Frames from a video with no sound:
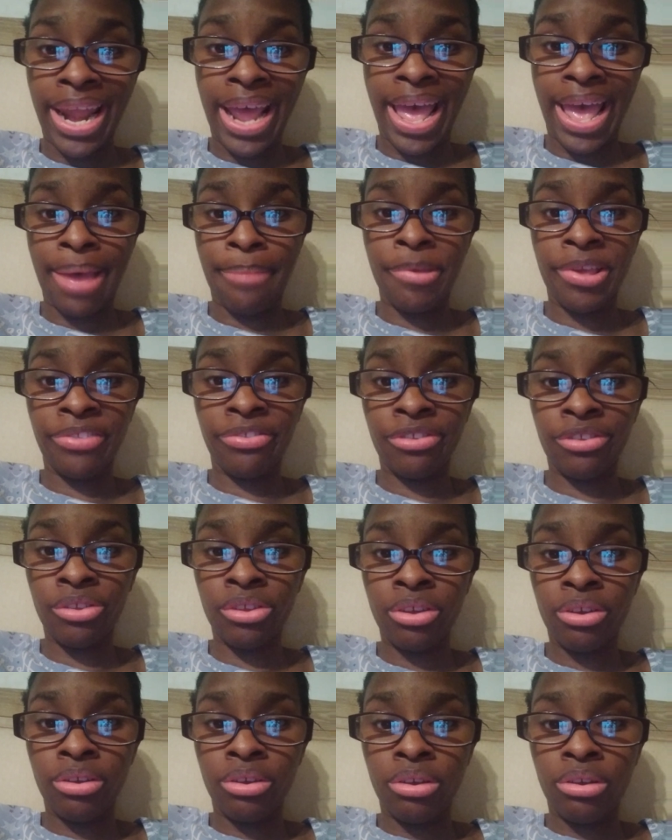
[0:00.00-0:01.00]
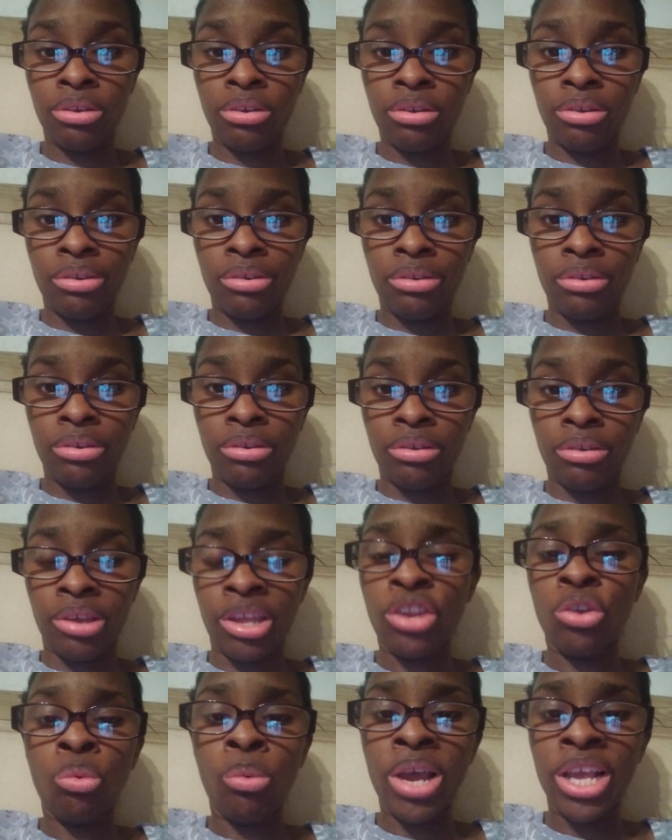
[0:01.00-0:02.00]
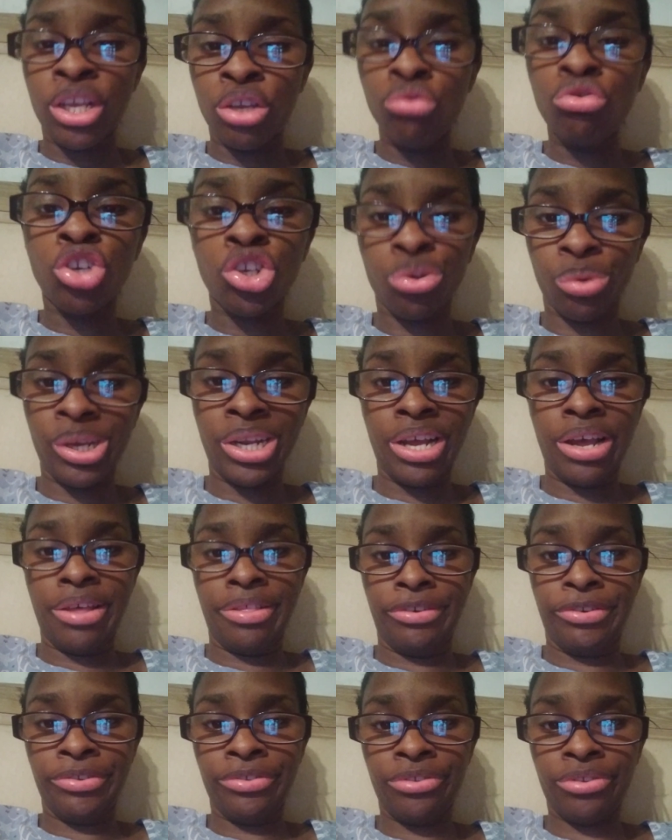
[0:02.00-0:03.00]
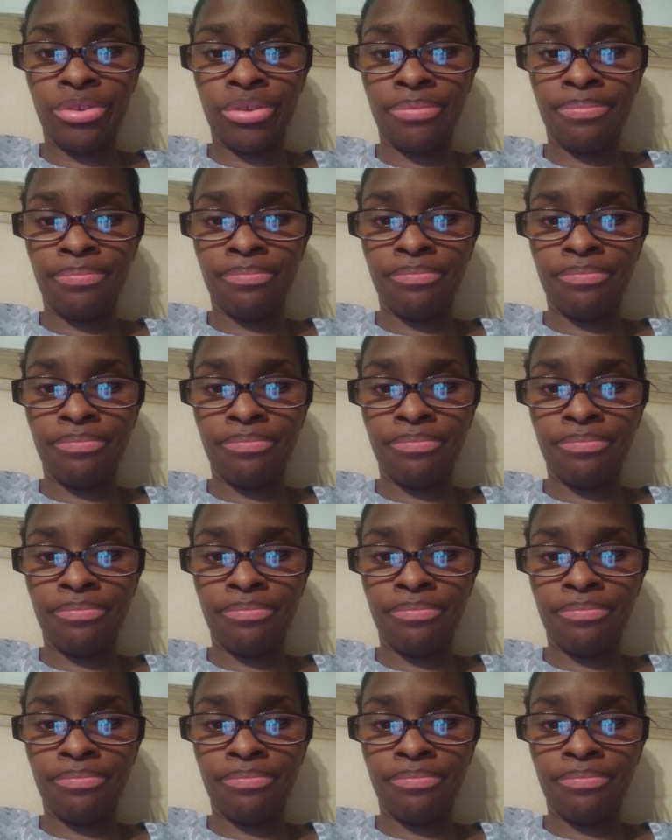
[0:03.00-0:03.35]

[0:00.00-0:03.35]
habits and the way you treat others.